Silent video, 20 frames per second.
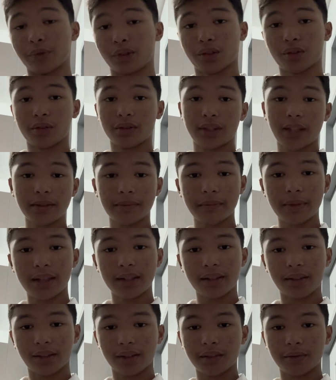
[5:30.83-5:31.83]
So that
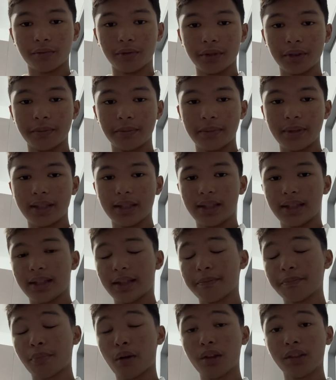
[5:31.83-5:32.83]
means it would be
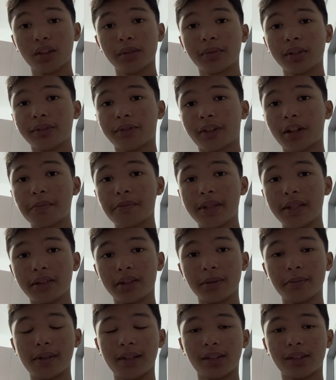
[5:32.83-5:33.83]
impossible for me
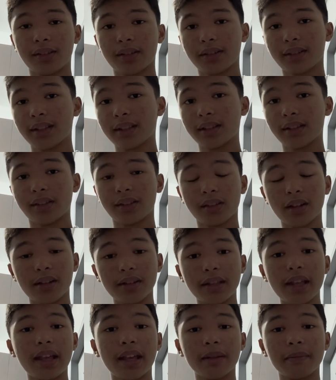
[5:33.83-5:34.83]
to be still
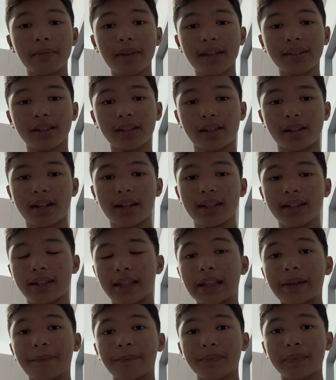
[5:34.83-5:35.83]
studying in Blessed
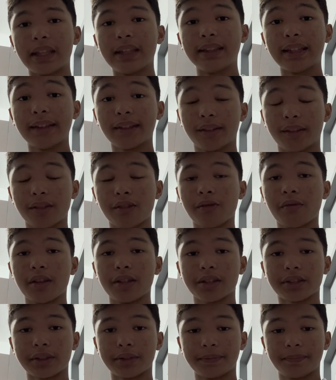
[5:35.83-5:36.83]
Trinity in that
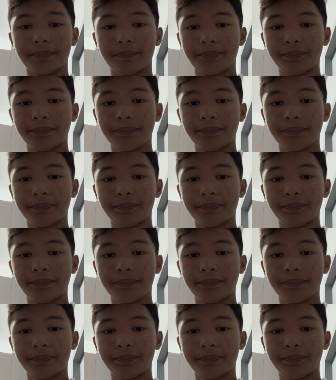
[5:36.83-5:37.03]
situation.